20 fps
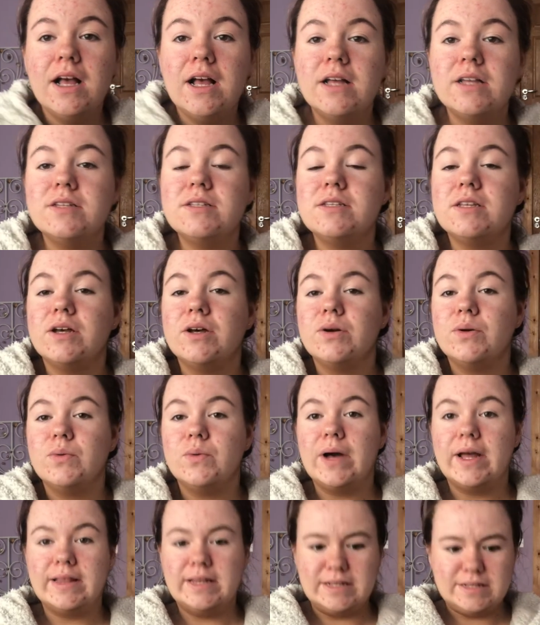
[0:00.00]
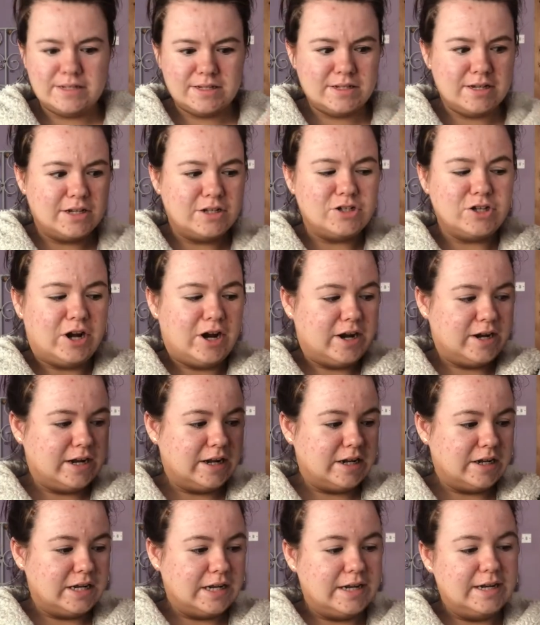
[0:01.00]
So, and this is like dark, and
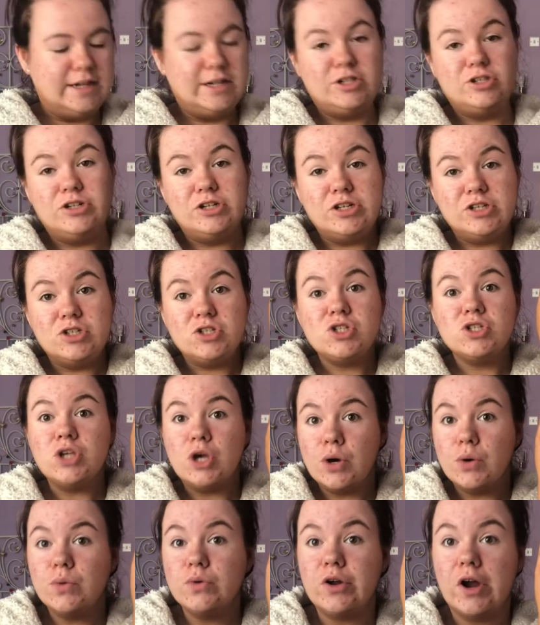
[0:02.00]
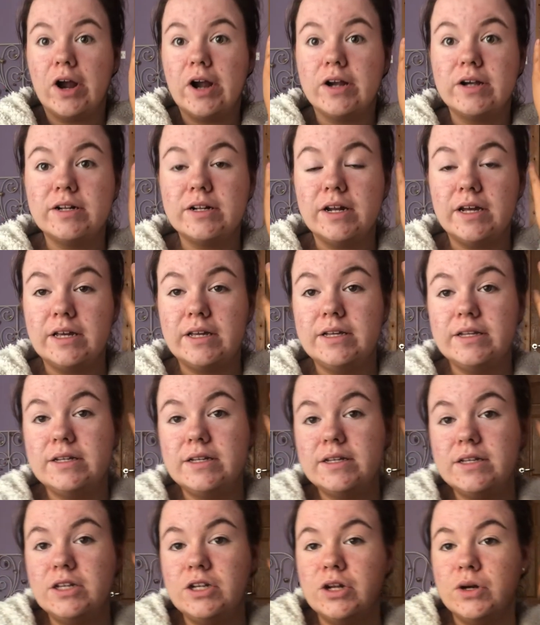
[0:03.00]
it literally is so dark. Like,
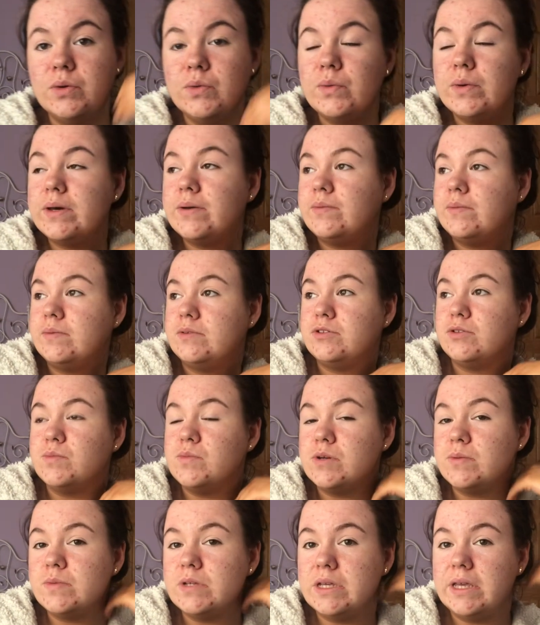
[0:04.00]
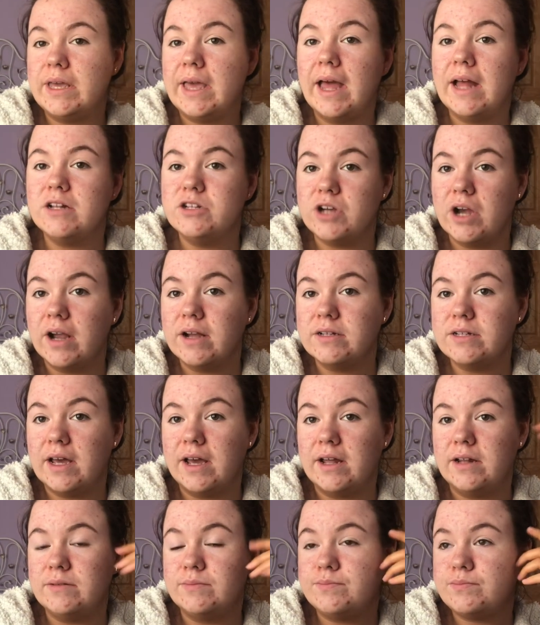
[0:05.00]
you know the way sometimes you can get a dark
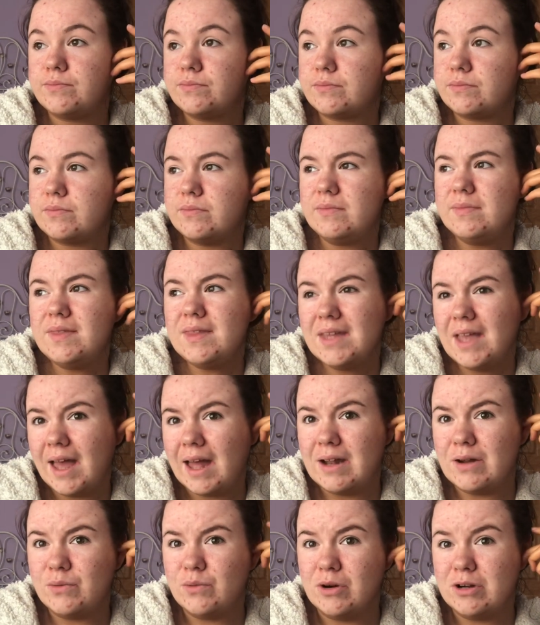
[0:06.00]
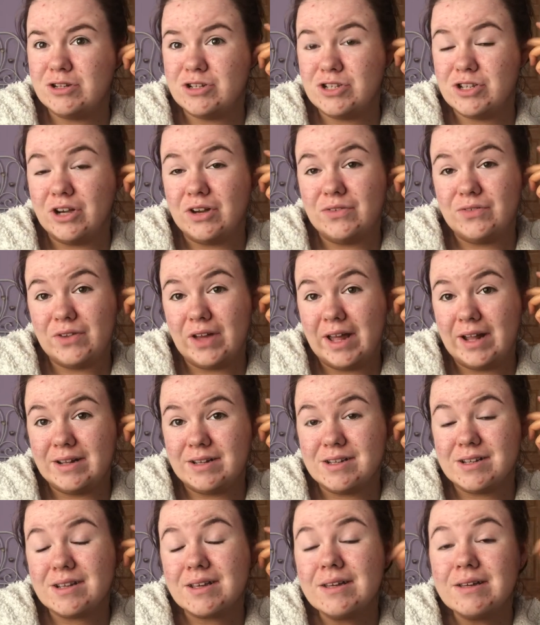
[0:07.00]
tan and it washes off
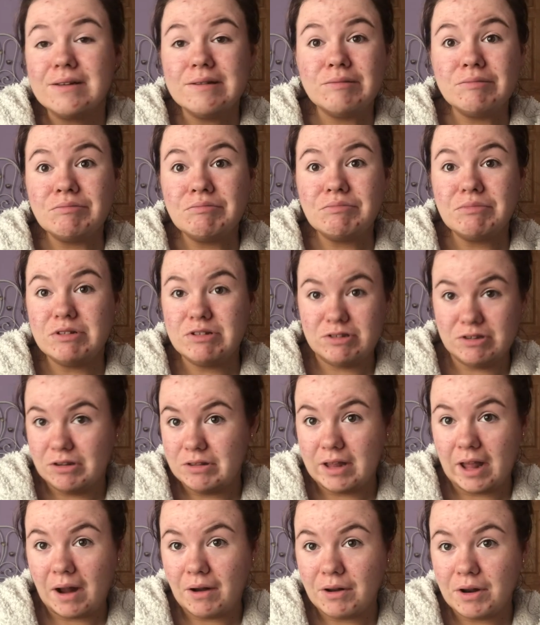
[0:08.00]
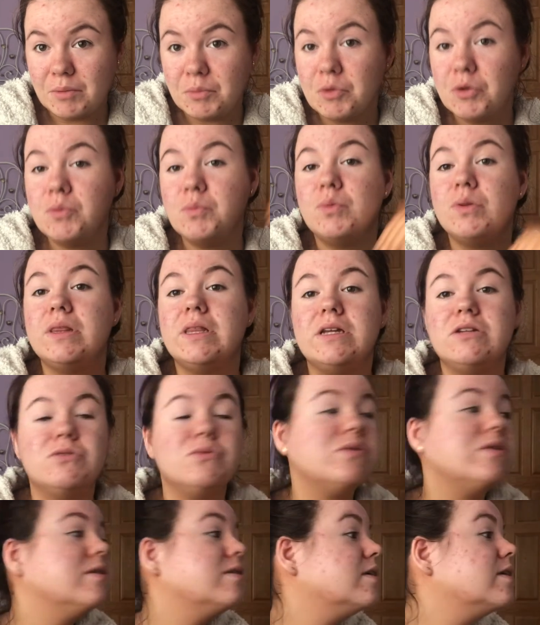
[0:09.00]
and it's not there anymore, but this
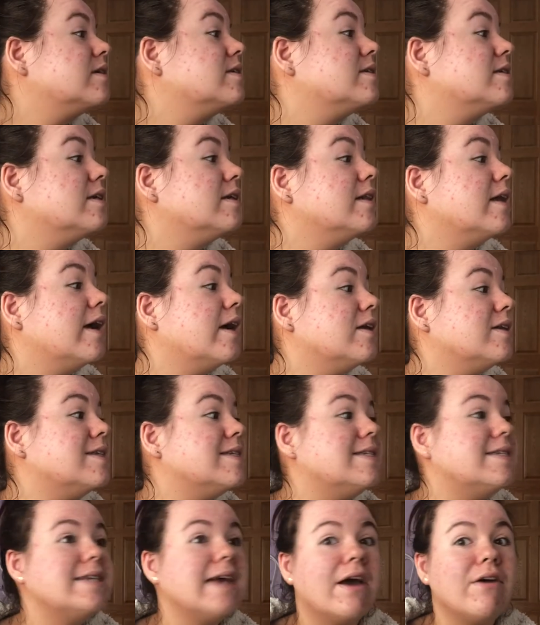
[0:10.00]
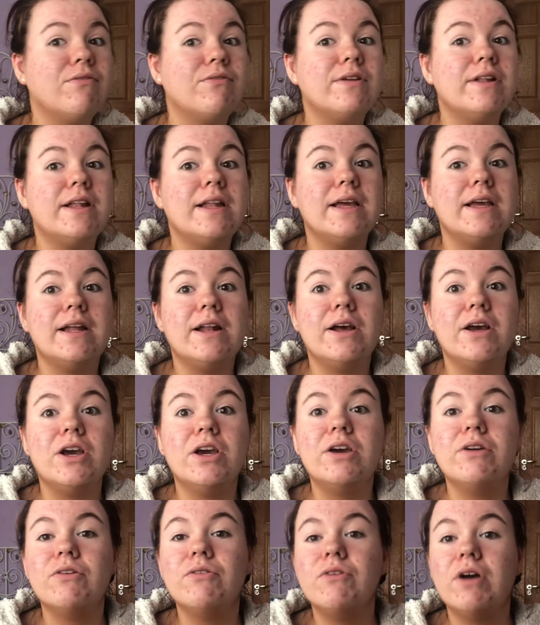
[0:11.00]
one is like still there. It's definitely like
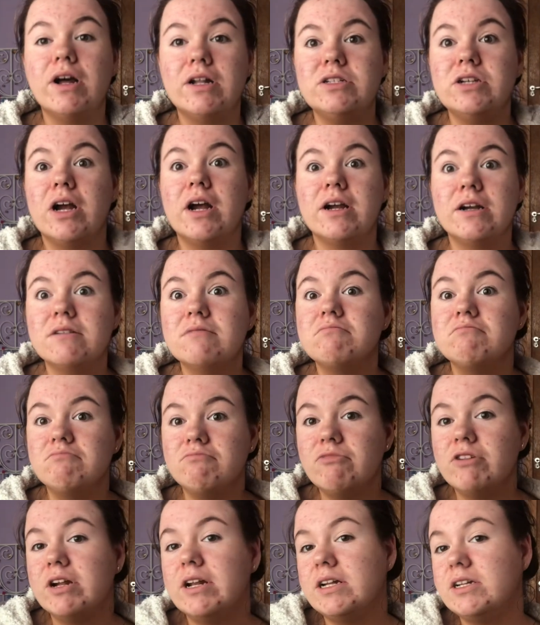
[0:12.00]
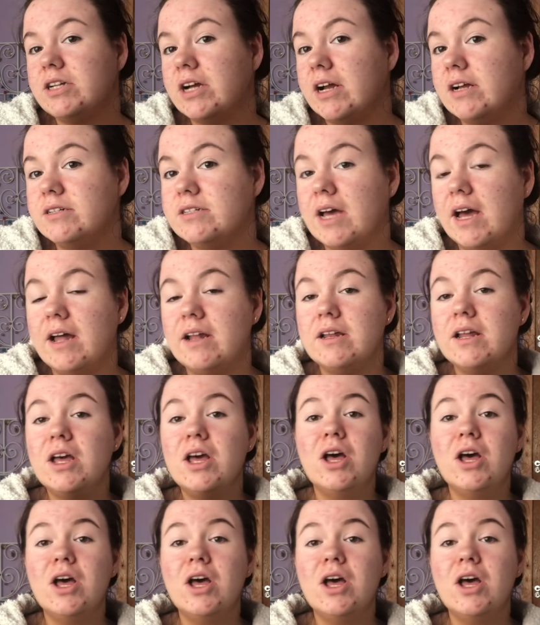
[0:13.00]
a dark, really dark tan.